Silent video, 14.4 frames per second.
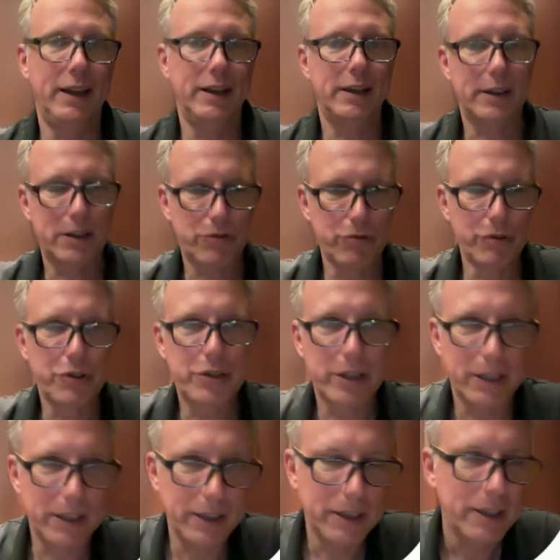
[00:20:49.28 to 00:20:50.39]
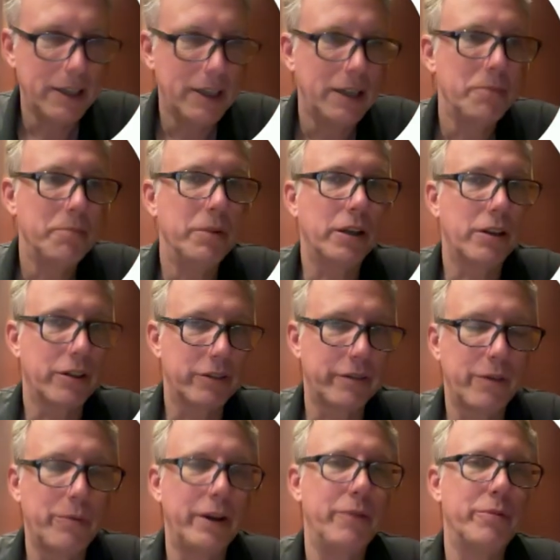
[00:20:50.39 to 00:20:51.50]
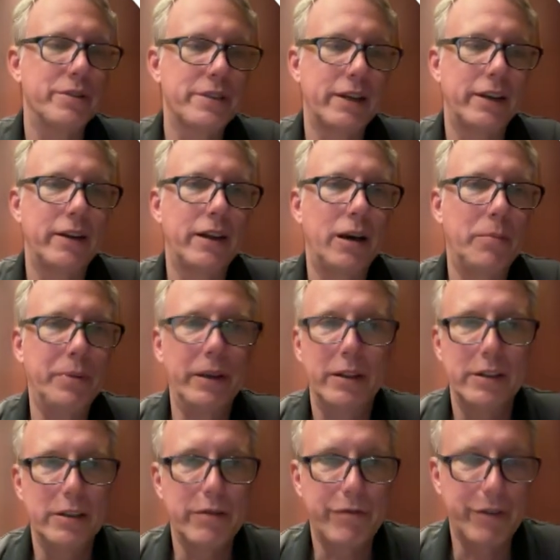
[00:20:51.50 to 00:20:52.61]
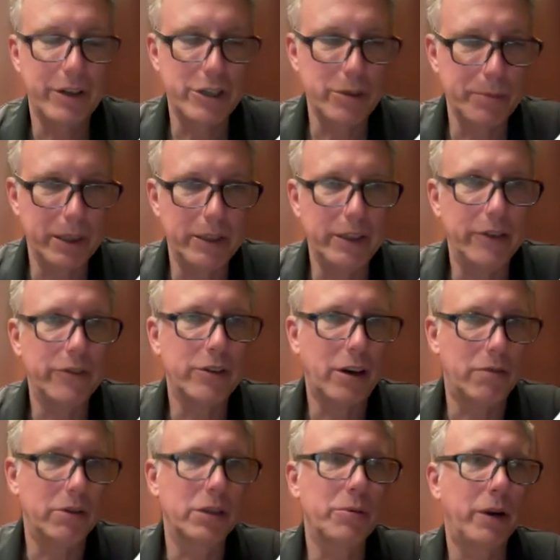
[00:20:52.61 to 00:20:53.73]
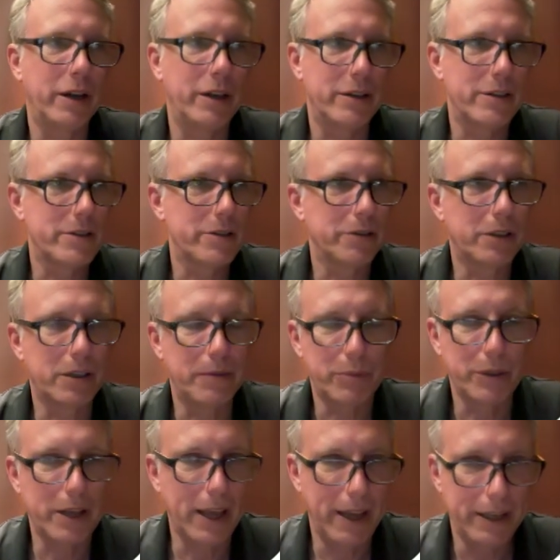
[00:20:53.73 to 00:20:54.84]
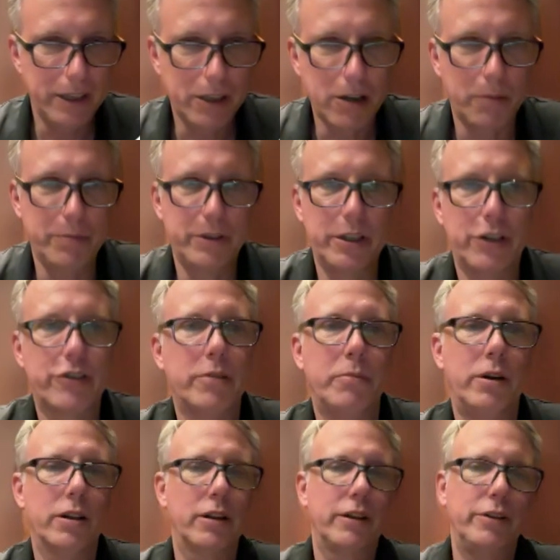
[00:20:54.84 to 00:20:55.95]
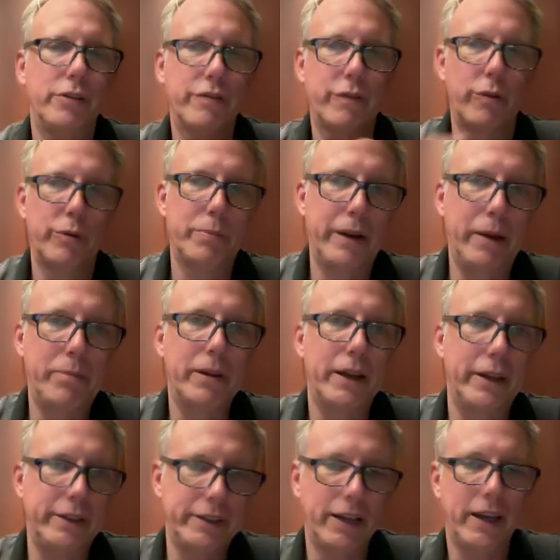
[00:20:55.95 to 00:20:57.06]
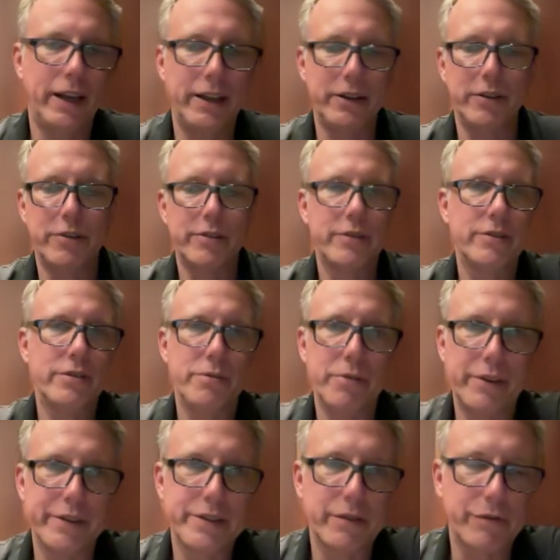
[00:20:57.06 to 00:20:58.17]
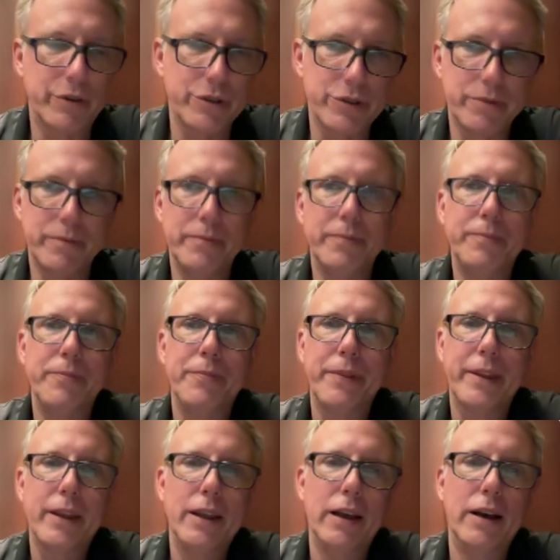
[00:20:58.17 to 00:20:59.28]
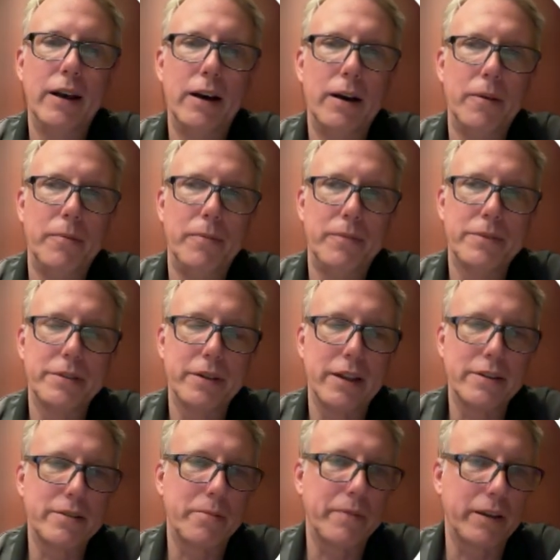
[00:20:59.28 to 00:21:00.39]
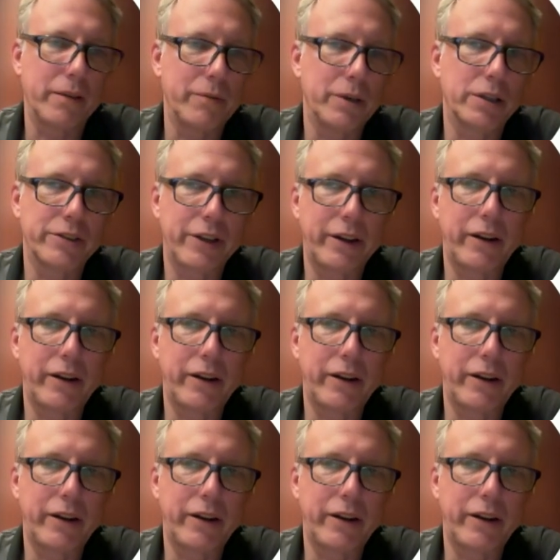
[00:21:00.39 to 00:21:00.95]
Crucially, because of the way we set it up, differentiability is not required, so you can put any computational model in your forward pipeline and do this inversion. So that's something we're excited